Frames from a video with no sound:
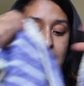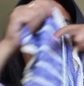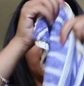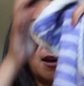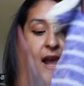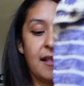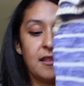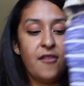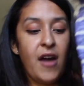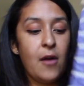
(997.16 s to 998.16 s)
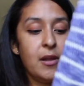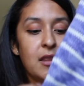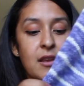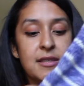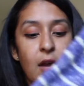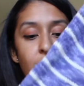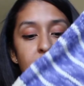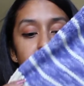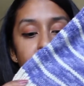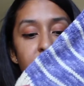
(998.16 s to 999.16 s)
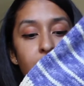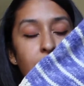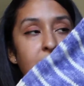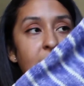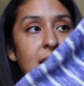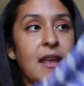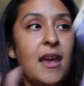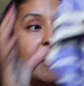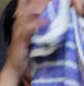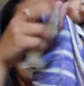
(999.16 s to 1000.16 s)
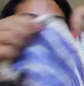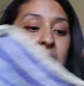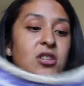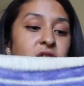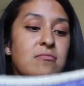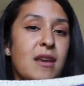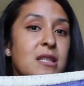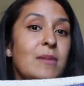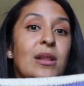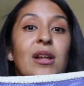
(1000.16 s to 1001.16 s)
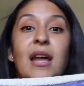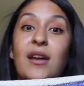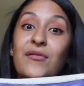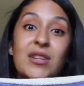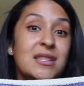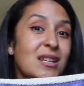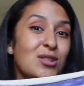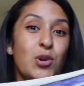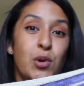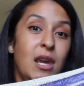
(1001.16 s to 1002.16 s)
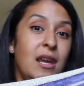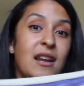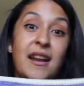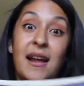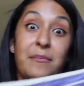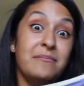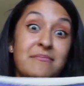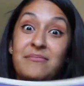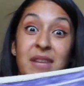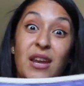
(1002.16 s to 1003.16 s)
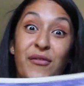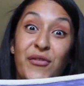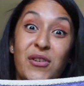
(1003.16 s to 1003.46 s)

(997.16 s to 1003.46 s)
But I love how it looks. I really love the ribbing on the end. It just makes me look like a vintage queen, and I'm here for